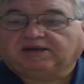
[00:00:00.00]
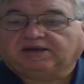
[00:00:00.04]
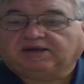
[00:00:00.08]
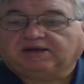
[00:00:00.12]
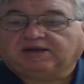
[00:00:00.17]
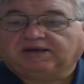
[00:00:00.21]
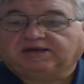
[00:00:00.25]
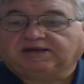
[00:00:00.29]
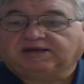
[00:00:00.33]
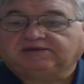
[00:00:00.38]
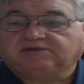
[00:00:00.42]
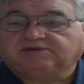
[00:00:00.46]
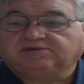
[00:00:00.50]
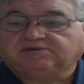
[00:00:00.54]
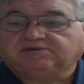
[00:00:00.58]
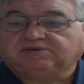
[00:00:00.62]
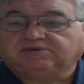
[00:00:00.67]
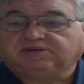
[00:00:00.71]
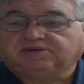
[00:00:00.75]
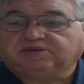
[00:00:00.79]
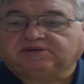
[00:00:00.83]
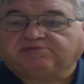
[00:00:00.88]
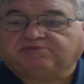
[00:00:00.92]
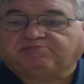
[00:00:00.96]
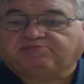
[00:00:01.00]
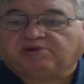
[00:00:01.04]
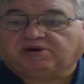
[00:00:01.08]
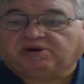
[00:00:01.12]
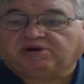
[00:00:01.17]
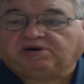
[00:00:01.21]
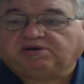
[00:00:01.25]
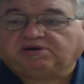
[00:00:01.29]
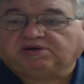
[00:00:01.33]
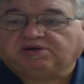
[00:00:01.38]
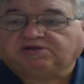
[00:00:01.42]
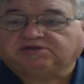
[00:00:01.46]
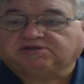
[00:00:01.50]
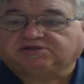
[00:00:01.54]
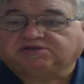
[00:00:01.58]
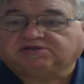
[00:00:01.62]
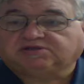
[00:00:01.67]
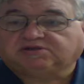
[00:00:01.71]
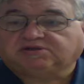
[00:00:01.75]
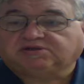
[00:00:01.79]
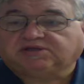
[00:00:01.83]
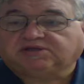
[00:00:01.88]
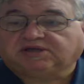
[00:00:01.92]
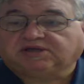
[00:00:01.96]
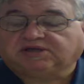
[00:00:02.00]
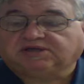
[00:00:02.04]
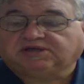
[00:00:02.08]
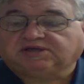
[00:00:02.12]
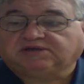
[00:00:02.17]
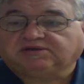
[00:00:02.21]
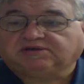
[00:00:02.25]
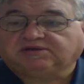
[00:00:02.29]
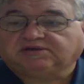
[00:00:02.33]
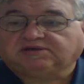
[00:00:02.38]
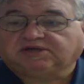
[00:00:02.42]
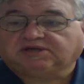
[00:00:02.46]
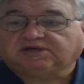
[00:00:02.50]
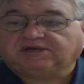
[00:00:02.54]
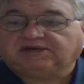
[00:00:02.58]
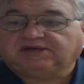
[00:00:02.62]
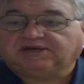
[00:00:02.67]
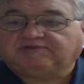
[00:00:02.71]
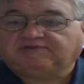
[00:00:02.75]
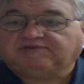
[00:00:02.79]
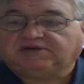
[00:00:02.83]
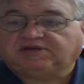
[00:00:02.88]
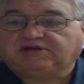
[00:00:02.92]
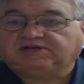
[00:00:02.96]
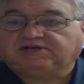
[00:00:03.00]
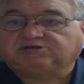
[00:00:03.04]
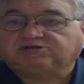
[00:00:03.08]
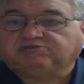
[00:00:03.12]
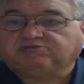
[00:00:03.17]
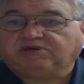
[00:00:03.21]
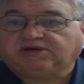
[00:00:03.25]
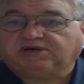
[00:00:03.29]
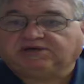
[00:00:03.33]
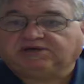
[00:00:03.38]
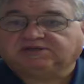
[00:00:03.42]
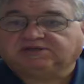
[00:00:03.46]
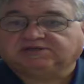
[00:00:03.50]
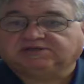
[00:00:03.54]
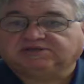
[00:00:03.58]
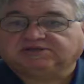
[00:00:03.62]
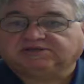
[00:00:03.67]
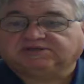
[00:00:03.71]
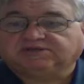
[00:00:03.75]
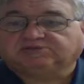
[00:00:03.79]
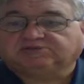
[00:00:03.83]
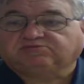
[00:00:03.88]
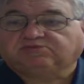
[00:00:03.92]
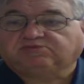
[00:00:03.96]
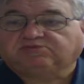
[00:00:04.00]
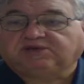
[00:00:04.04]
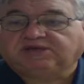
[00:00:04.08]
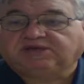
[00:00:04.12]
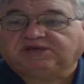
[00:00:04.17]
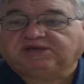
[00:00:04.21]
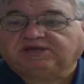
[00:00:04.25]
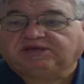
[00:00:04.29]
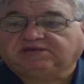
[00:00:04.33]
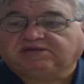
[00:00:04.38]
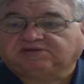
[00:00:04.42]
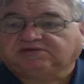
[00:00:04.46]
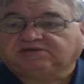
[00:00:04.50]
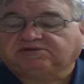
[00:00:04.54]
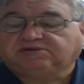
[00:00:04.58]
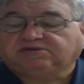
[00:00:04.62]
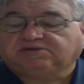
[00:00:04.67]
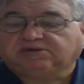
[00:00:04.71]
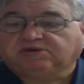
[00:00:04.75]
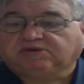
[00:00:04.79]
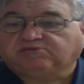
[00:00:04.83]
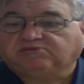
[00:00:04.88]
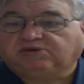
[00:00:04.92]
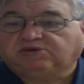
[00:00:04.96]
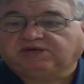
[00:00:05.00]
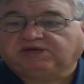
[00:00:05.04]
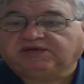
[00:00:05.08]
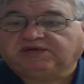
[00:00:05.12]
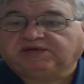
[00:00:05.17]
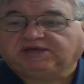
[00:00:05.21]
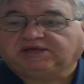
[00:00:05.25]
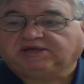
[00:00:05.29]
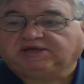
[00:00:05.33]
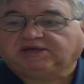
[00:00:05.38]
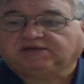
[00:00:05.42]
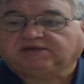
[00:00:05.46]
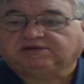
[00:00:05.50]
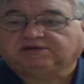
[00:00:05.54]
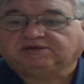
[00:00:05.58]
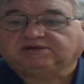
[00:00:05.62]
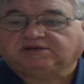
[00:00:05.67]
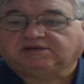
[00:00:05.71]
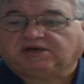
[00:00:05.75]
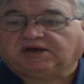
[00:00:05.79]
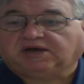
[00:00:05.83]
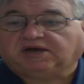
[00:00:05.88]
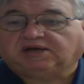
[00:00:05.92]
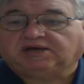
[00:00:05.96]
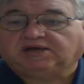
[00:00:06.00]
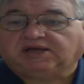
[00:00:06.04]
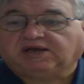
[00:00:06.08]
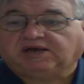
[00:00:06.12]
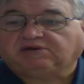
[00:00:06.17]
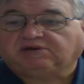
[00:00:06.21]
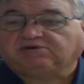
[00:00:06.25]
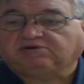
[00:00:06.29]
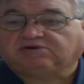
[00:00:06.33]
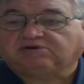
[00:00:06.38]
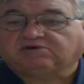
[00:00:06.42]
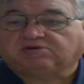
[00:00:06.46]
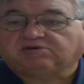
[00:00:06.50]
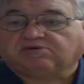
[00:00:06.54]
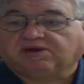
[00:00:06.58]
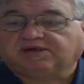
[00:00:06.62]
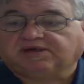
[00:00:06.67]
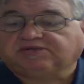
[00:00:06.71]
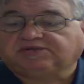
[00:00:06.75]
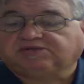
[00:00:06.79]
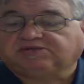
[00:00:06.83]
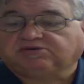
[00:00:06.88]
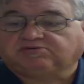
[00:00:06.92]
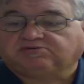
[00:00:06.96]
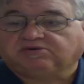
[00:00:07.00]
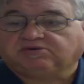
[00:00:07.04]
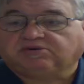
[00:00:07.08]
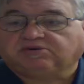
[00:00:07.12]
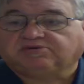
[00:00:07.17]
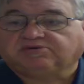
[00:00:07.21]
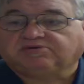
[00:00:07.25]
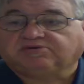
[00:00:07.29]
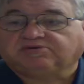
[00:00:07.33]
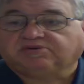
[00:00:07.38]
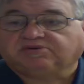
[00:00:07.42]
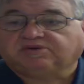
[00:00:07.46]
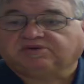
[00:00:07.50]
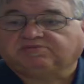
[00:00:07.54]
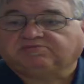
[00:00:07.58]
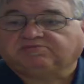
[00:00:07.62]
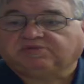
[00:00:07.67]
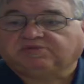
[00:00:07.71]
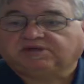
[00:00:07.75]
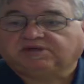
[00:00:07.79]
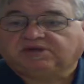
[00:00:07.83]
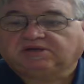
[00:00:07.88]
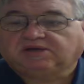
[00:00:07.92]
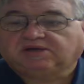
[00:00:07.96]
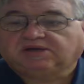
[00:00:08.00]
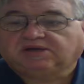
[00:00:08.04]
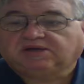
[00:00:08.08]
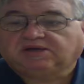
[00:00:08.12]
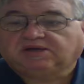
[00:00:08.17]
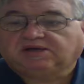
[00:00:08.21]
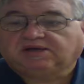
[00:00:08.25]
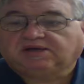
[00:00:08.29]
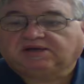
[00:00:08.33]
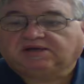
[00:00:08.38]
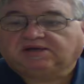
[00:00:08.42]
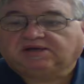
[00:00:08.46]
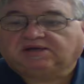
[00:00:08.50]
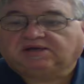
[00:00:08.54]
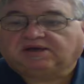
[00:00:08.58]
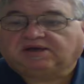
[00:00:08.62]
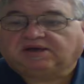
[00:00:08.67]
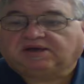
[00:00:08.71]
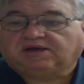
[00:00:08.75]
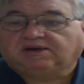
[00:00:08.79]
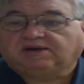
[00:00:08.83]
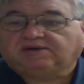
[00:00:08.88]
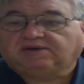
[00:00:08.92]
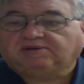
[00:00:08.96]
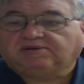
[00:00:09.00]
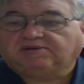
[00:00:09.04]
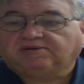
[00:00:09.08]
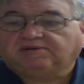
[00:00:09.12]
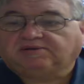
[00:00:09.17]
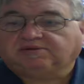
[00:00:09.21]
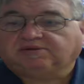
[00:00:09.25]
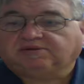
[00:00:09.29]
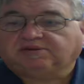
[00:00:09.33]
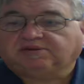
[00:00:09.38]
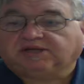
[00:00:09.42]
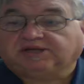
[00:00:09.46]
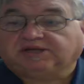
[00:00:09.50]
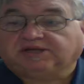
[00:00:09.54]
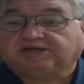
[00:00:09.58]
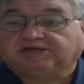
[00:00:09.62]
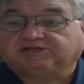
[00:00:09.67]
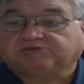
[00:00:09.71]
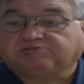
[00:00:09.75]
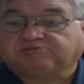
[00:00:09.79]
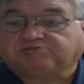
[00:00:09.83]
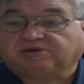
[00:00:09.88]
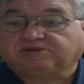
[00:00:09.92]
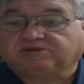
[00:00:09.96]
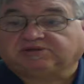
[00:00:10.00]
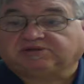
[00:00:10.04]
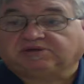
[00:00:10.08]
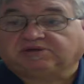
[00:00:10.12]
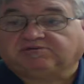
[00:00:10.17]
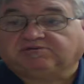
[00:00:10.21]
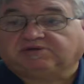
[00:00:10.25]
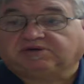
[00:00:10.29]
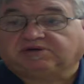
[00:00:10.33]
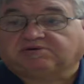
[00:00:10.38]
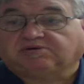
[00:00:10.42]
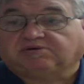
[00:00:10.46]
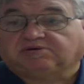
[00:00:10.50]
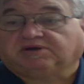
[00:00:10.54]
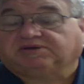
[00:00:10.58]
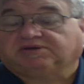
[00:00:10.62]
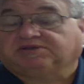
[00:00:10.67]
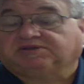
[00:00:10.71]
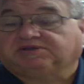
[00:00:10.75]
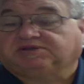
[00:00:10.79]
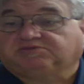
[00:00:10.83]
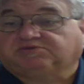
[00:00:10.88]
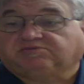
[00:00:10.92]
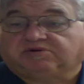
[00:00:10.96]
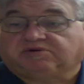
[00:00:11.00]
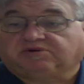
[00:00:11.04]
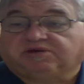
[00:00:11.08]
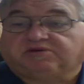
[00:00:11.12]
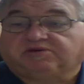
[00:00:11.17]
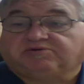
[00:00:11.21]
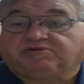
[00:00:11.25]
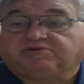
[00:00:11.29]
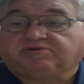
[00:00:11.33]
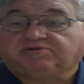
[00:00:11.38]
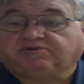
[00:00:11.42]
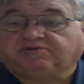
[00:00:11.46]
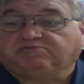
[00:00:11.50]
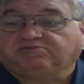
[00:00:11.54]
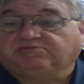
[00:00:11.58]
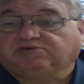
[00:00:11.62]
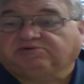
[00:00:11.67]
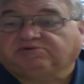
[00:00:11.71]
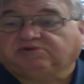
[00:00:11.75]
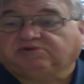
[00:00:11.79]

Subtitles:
And Paul understood that even in his weaknesses, when he allowed Christ to work through him, and especially when Christ is working through him,